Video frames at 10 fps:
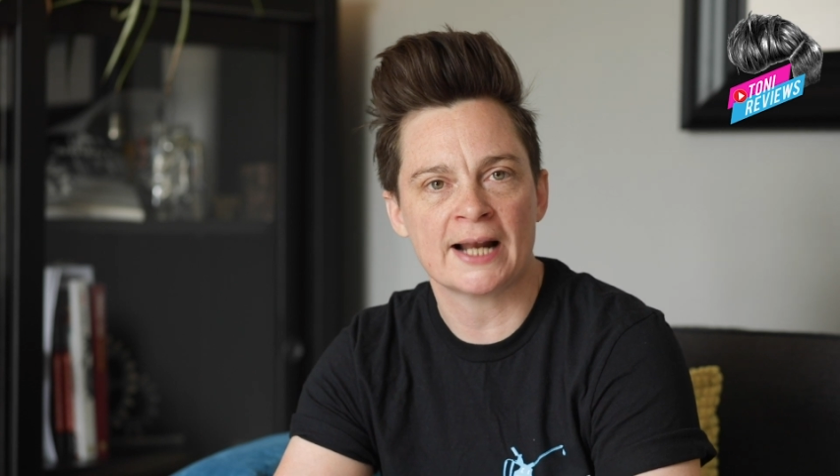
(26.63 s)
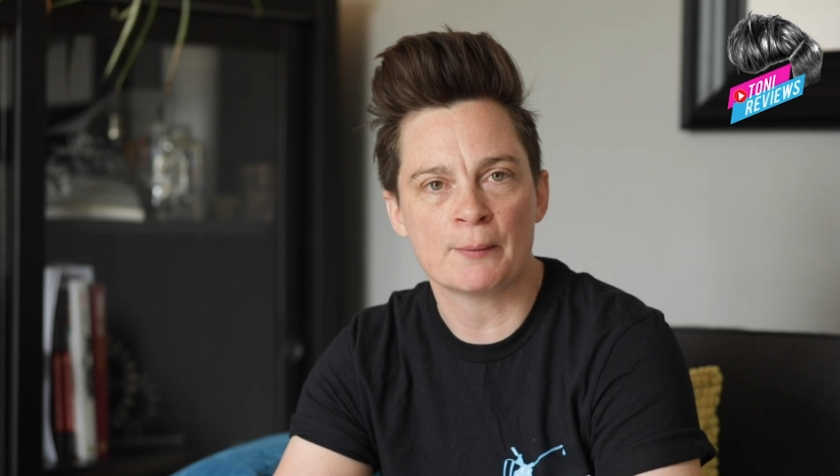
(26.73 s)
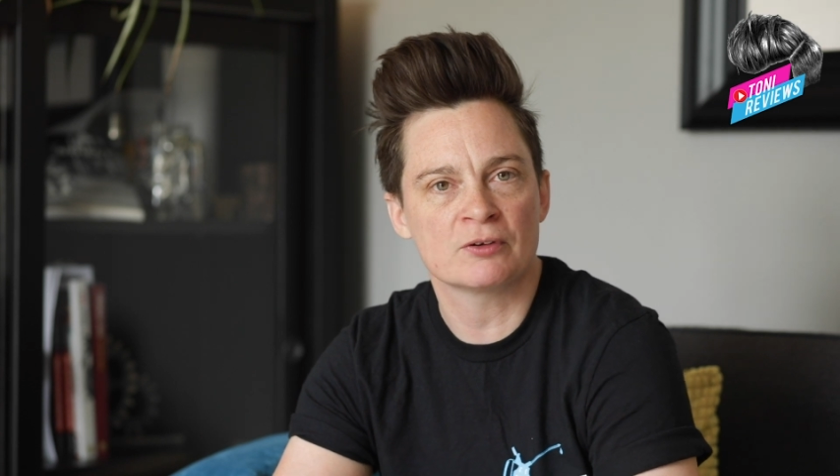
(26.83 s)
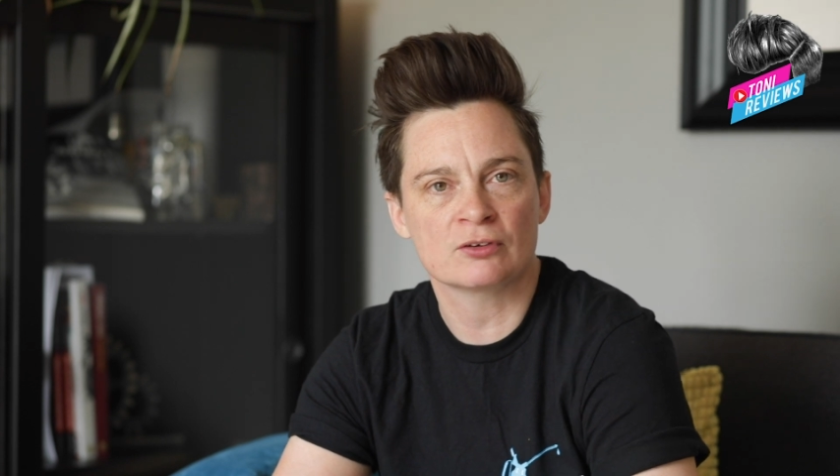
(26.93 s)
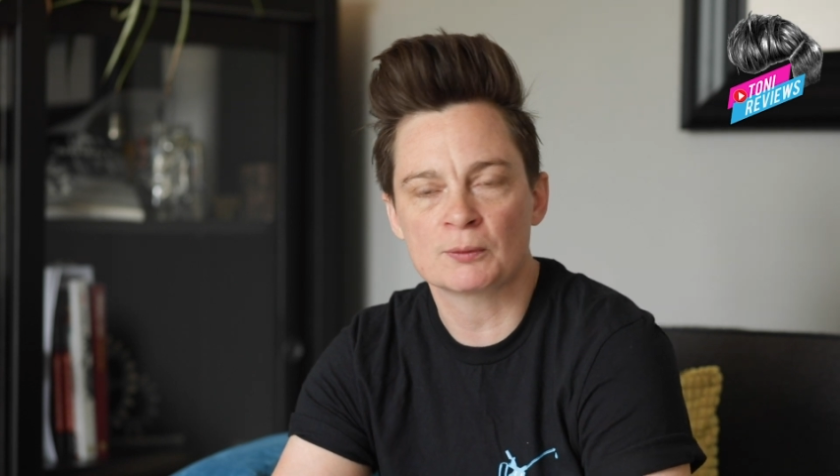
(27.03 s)
and
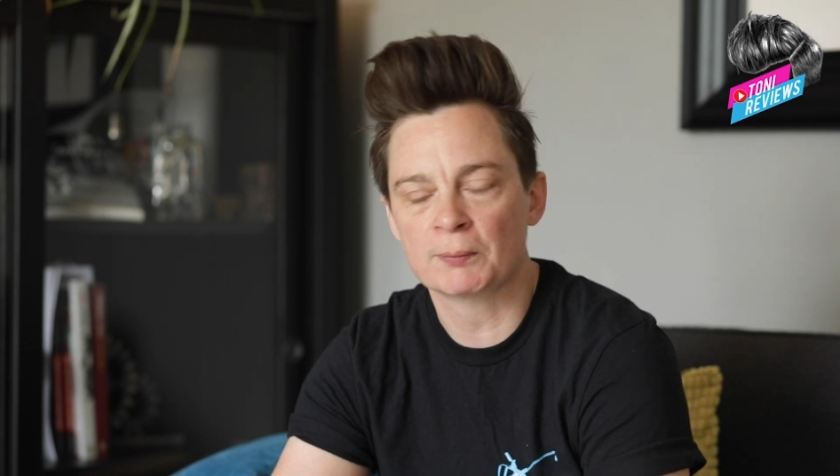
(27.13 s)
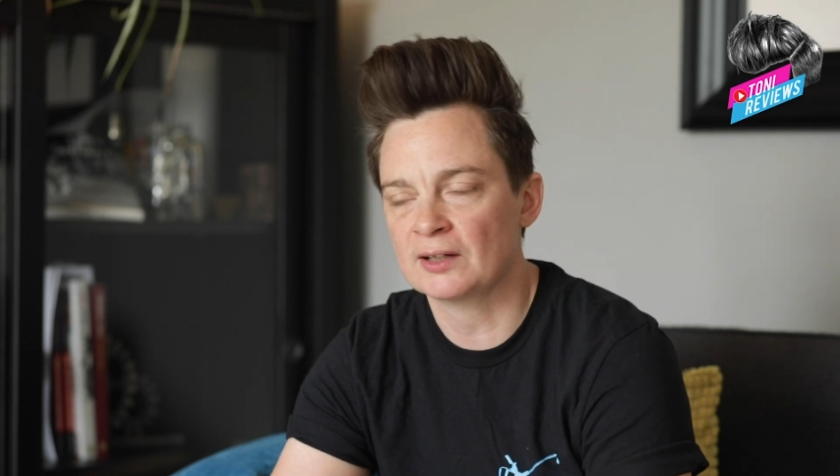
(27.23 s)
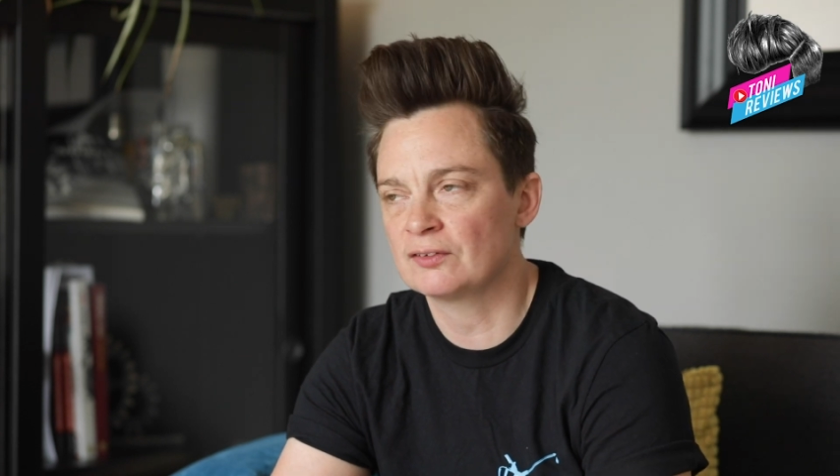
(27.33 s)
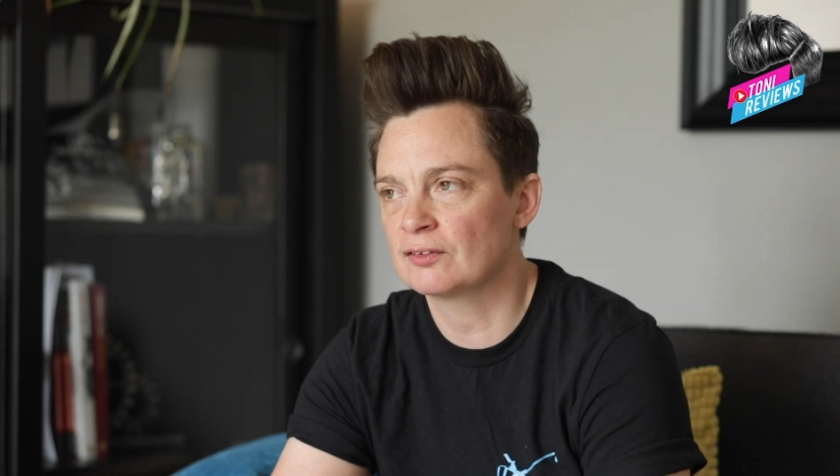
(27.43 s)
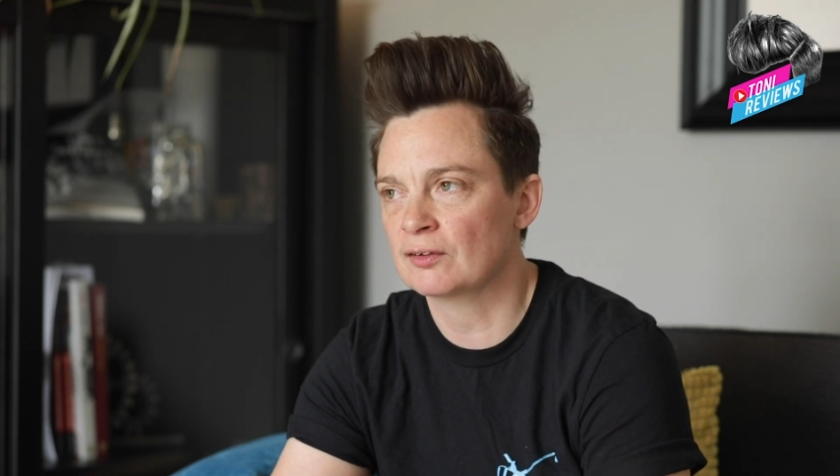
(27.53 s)
Amazon,
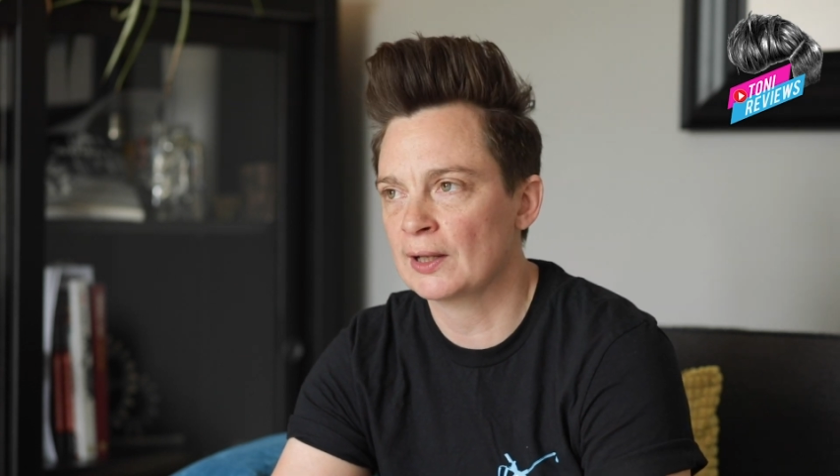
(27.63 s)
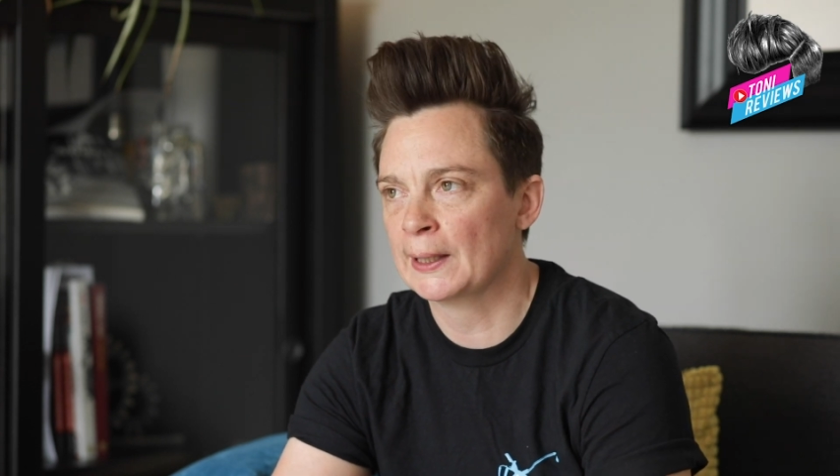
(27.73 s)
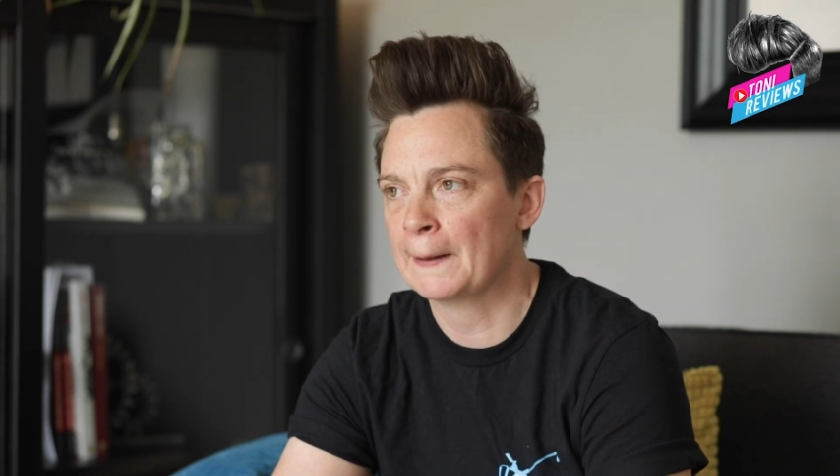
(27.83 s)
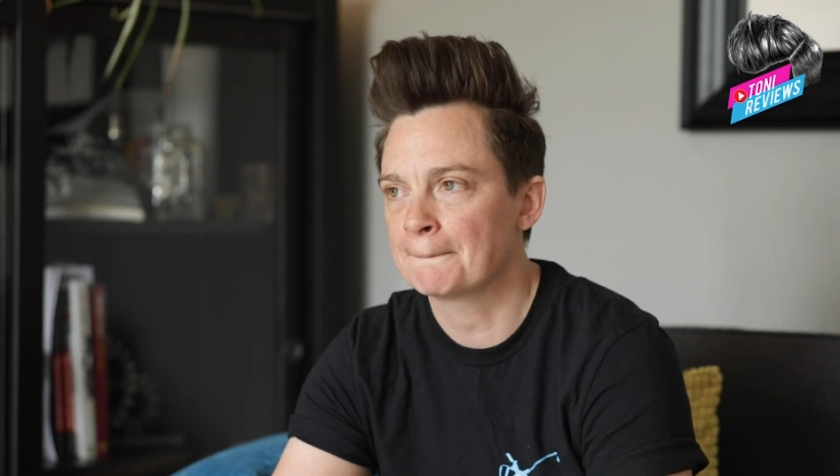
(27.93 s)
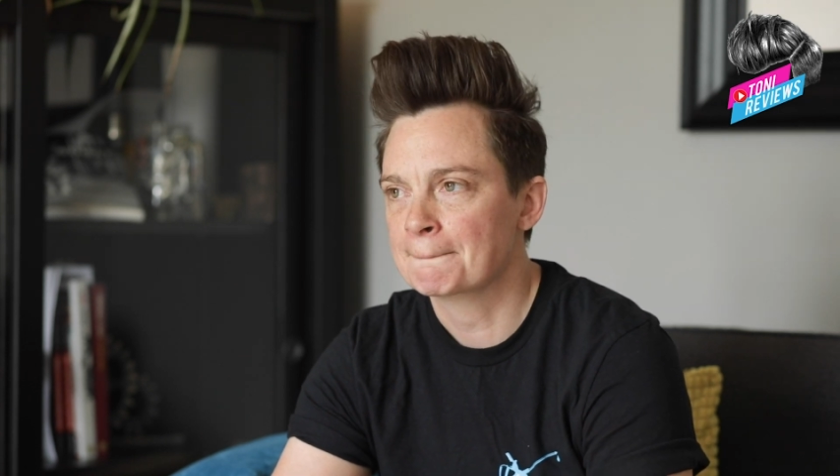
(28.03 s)
places like
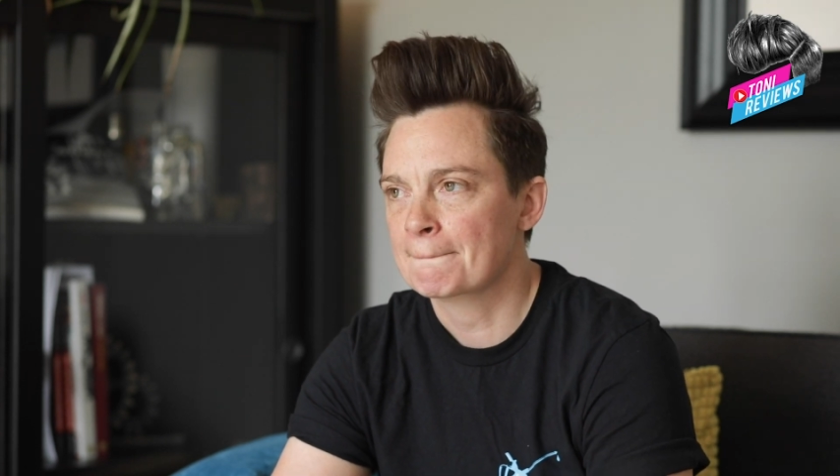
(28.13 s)
that,